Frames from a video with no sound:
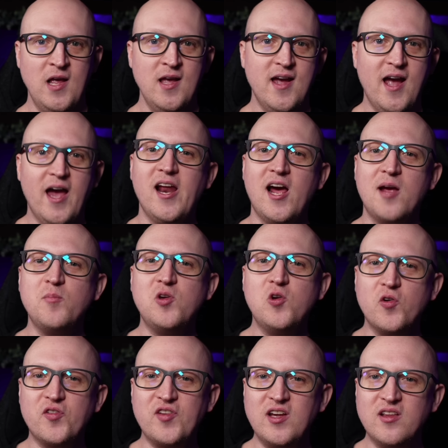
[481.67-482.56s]
And I'm
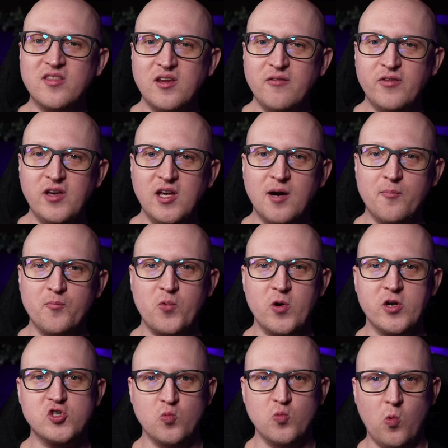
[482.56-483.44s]
using the VM
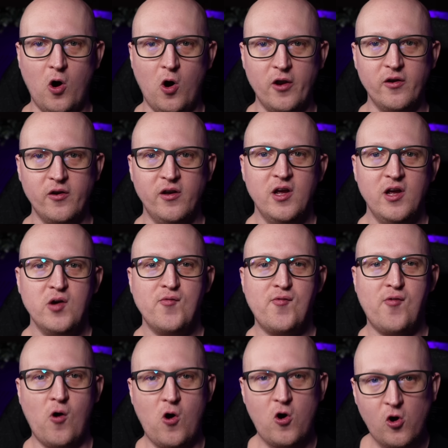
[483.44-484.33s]
bridge 1
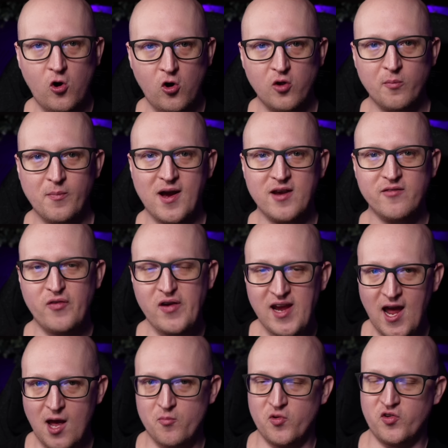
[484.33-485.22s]
for all my
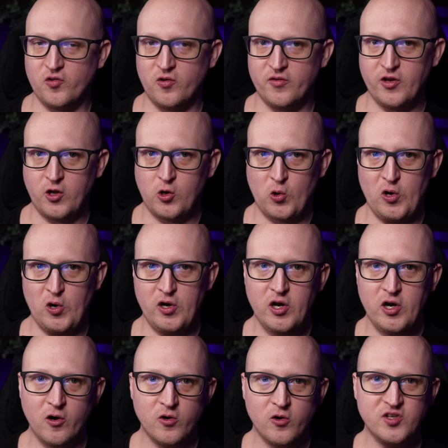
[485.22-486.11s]
VMs on the current
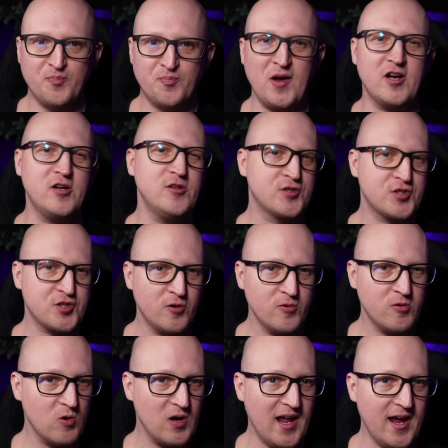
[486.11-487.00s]
node, but I'll show
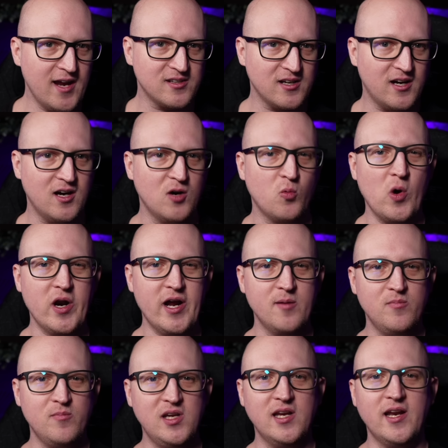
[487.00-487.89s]
you later what I
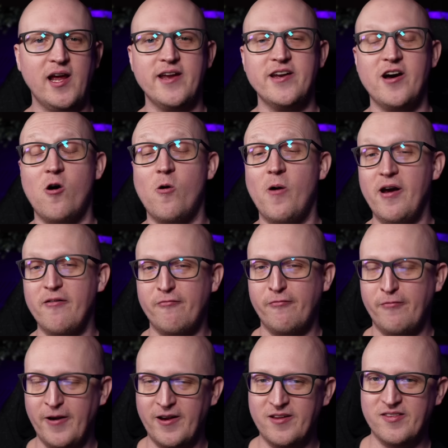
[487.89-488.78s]
mean and how I
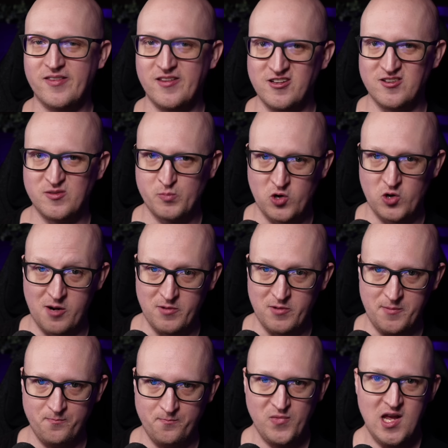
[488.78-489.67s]
fix this
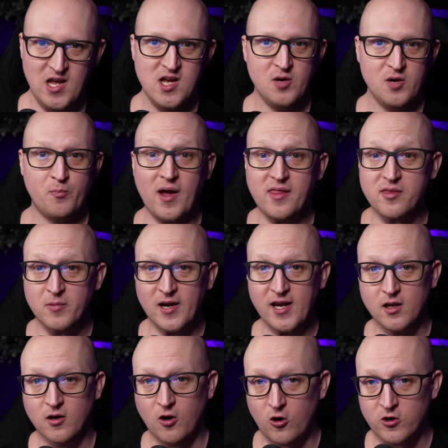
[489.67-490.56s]
problem. By the
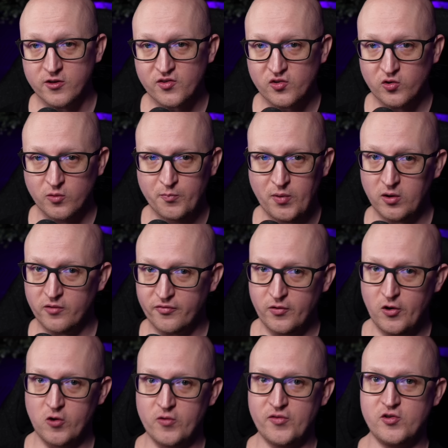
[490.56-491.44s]
way, also both
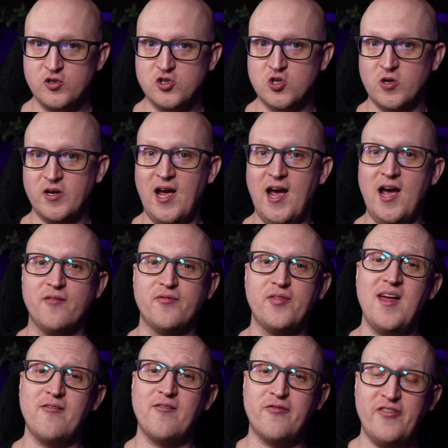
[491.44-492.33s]
nodes should have
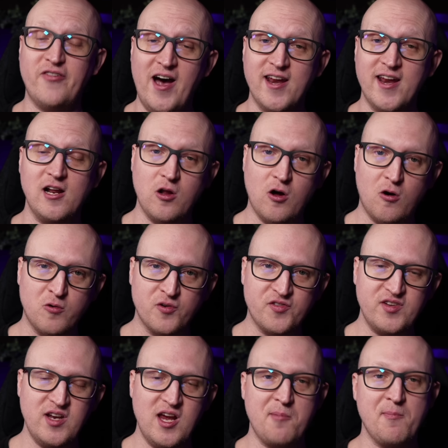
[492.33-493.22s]
their final
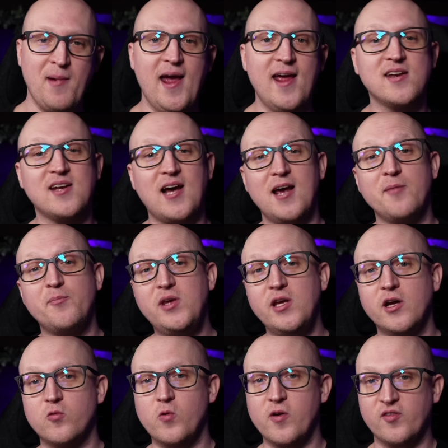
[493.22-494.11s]
hostname and IP
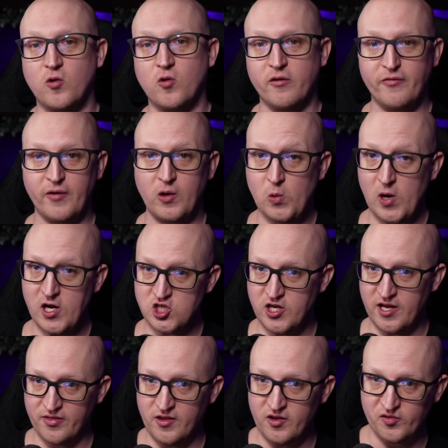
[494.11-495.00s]
address configuration
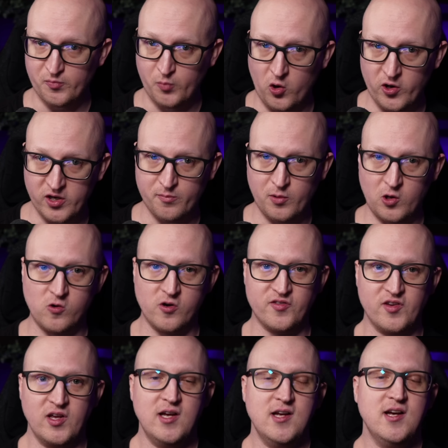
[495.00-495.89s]
at this point
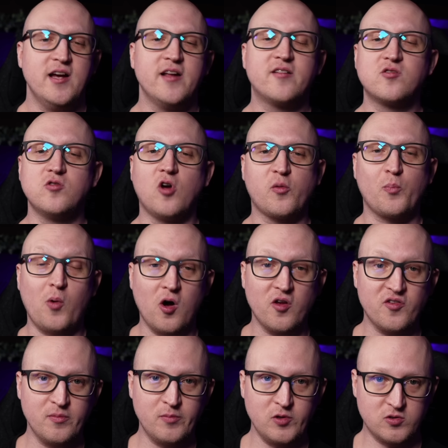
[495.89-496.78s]
because it's not
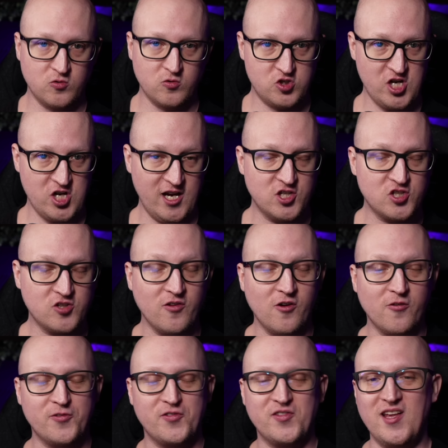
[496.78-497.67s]
possible to change
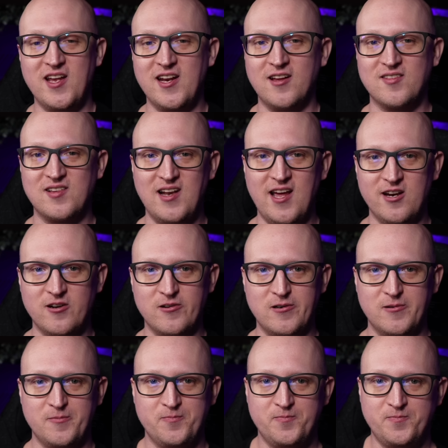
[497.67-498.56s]
those settings later.
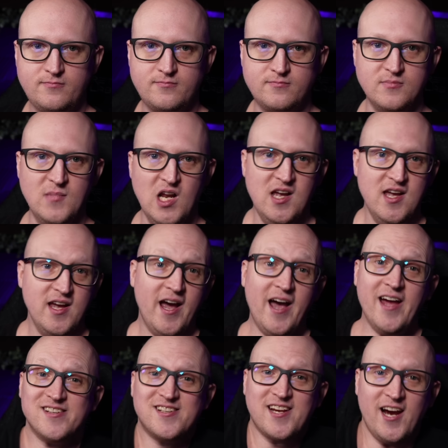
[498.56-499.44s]

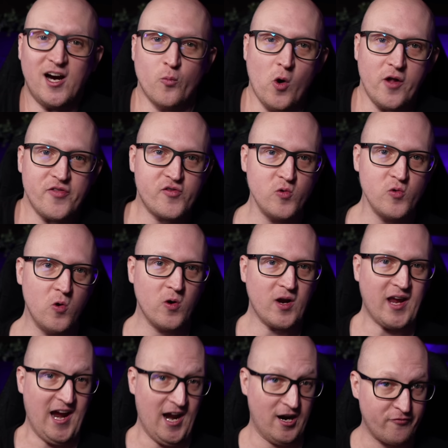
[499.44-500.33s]
And yeah, once you
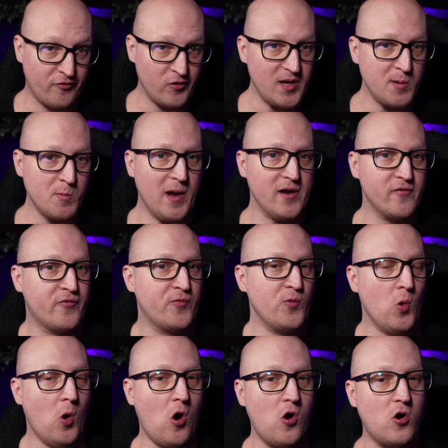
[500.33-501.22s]
carefully went
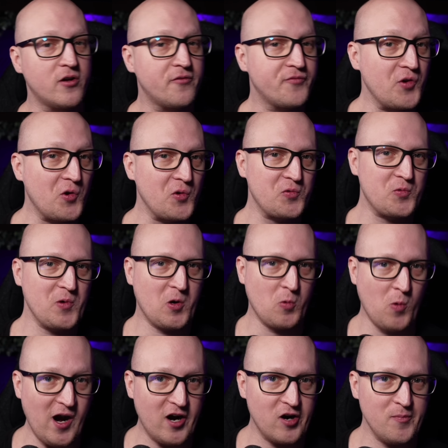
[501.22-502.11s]
through all of those
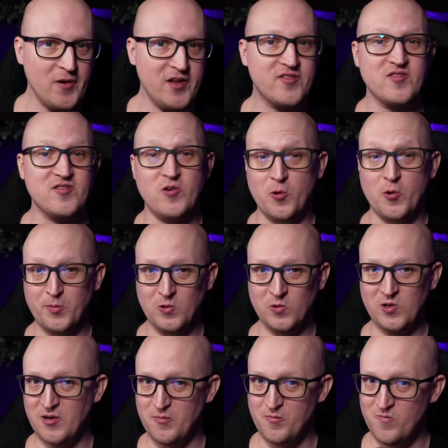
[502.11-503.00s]
requirements, hope you
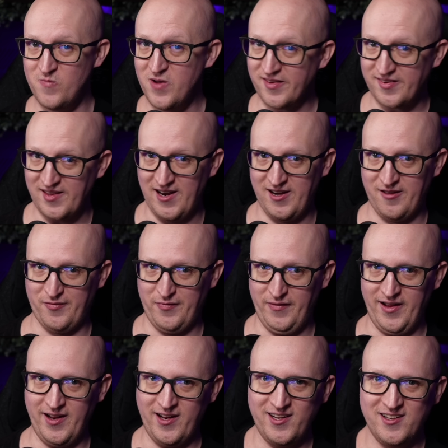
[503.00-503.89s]
didn't miss
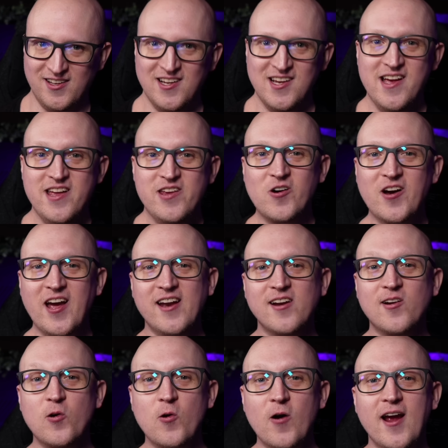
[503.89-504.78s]
anything, you can
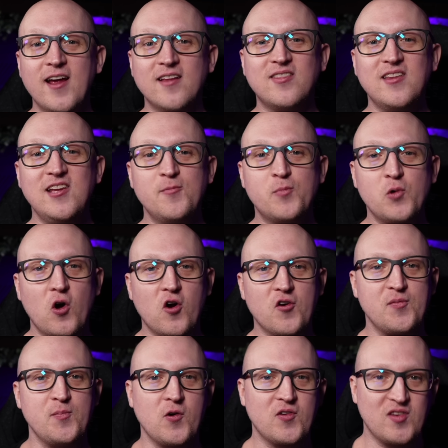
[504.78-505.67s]
create the
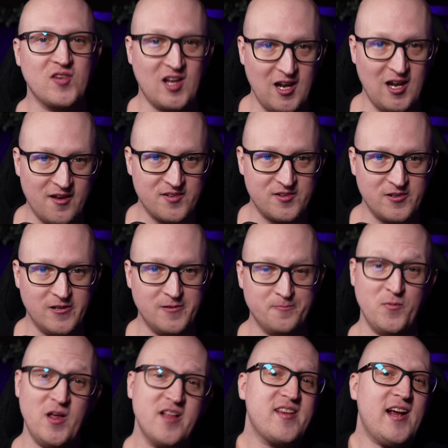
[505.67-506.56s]
Proxmox cluster.
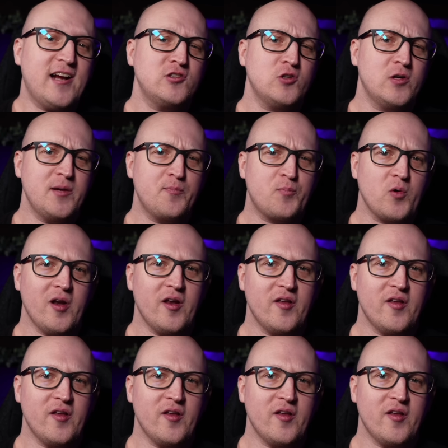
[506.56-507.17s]
It's actually pretty